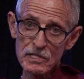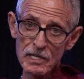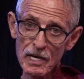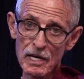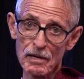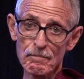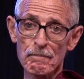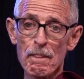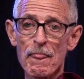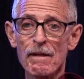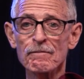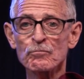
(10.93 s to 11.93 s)
to him
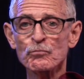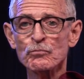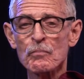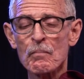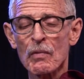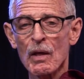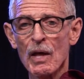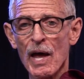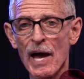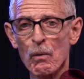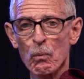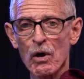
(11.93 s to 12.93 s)

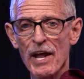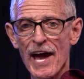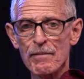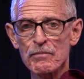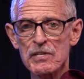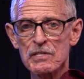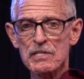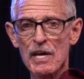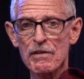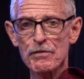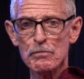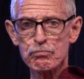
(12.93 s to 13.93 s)
and what happened to
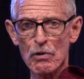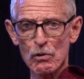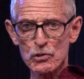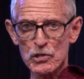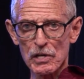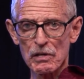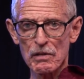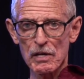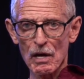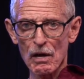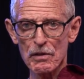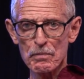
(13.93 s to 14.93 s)
David Brosick, the
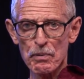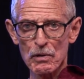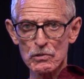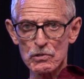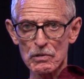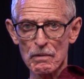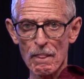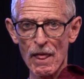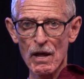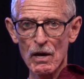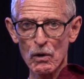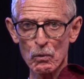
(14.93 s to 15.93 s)
other person
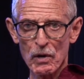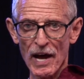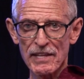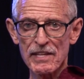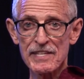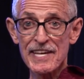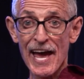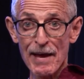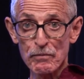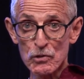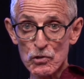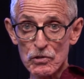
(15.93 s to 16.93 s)
who got the
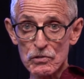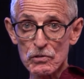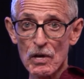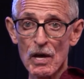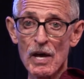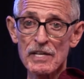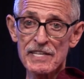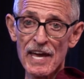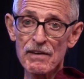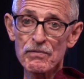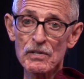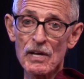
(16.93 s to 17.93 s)
damages?
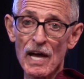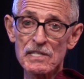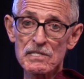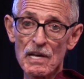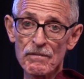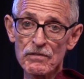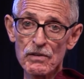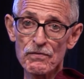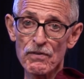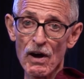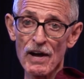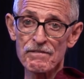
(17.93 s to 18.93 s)
David got
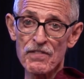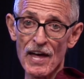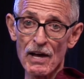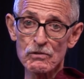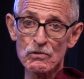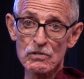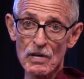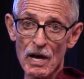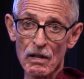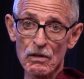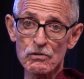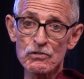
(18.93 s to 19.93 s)

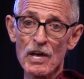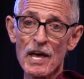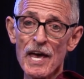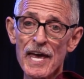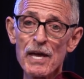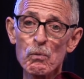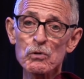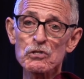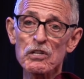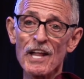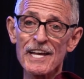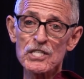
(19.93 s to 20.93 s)
$75,000. He was
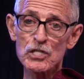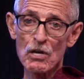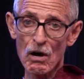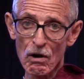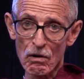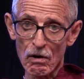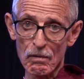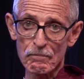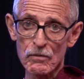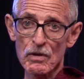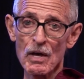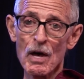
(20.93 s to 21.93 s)
less
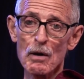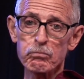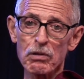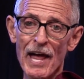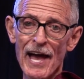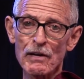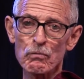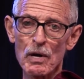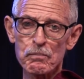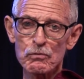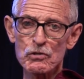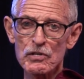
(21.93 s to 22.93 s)
harmed. Black
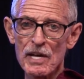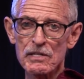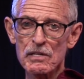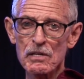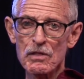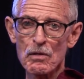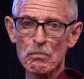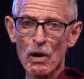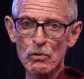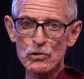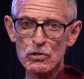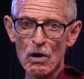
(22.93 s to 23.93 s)
represented the
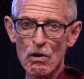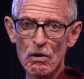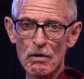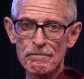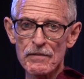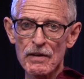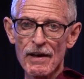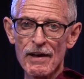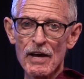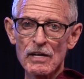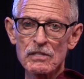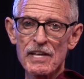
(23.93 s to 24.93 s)
most harmed,
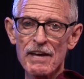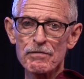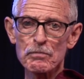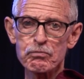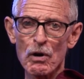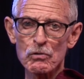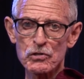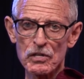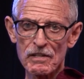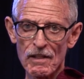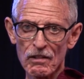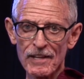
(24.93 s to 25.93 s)
David
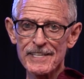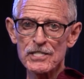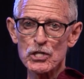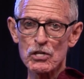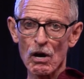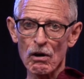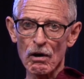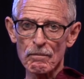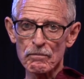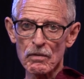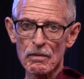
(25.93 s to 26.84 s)
Brosick the least harmed.